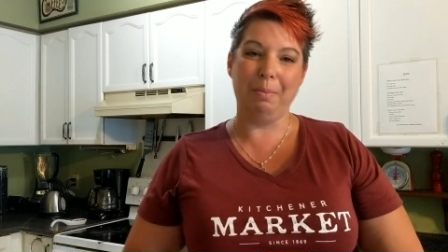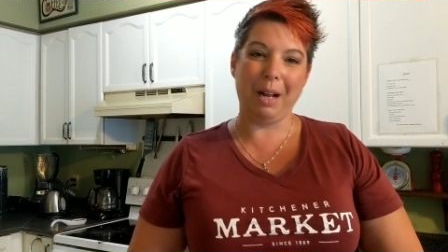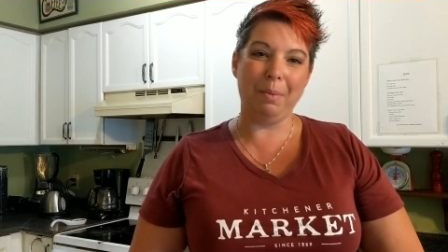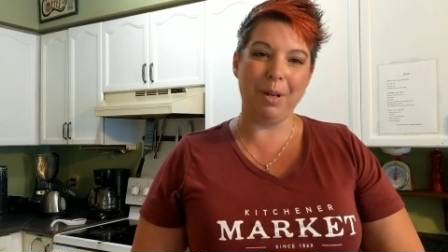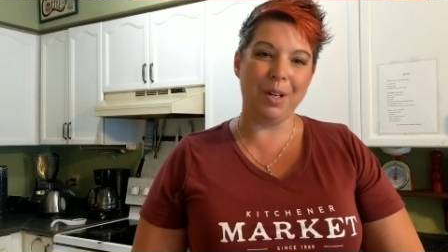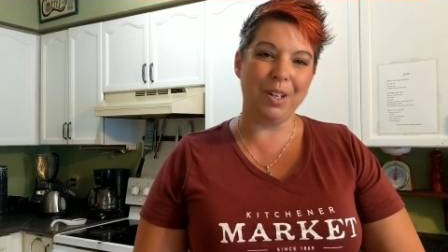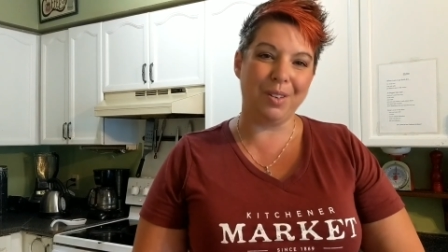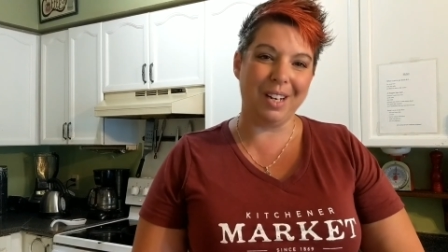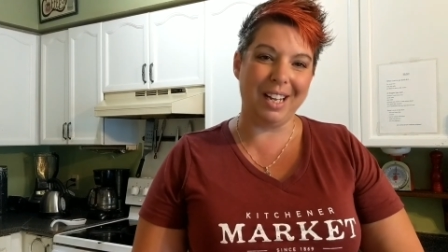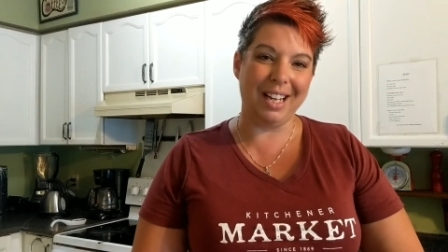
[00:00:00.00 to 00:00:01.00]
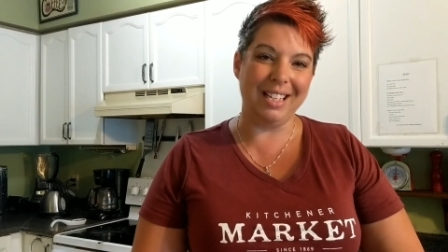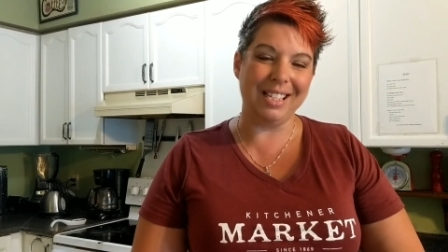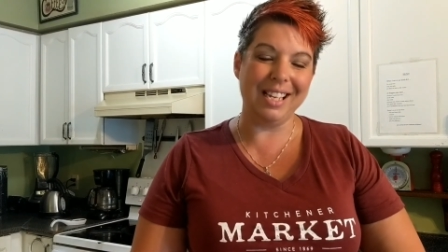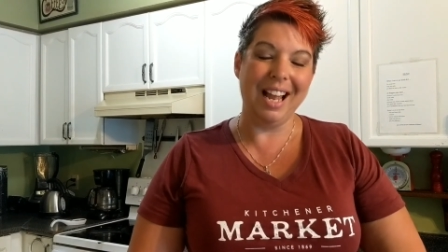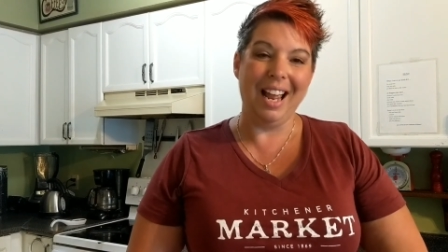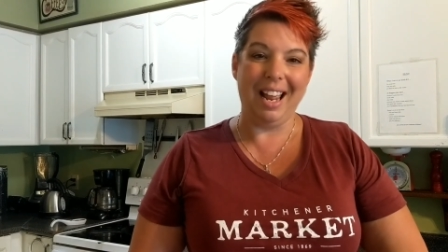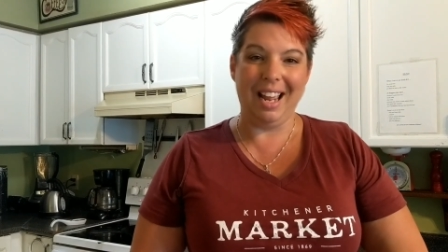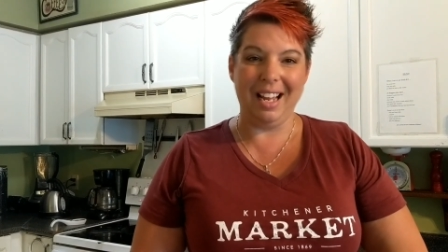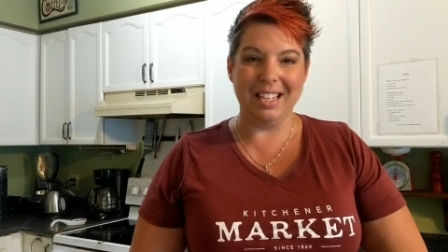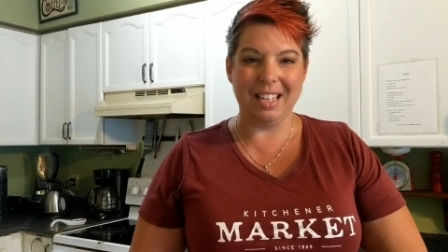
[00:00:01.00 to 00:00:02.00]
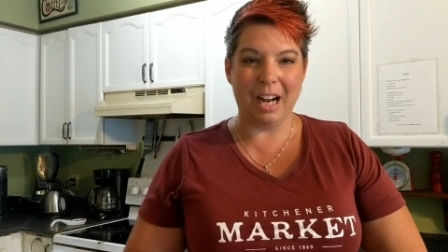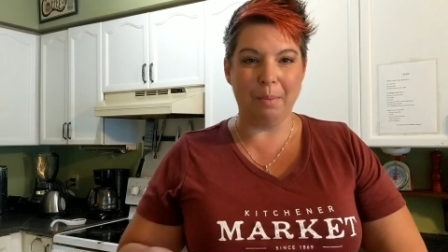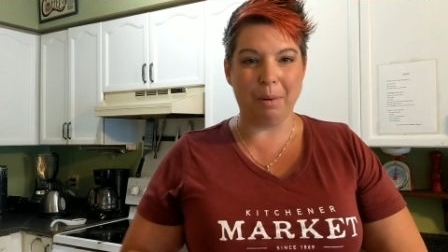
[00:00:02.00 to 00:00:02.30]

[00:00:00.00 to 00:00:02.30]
to pick up your ingredients and uh,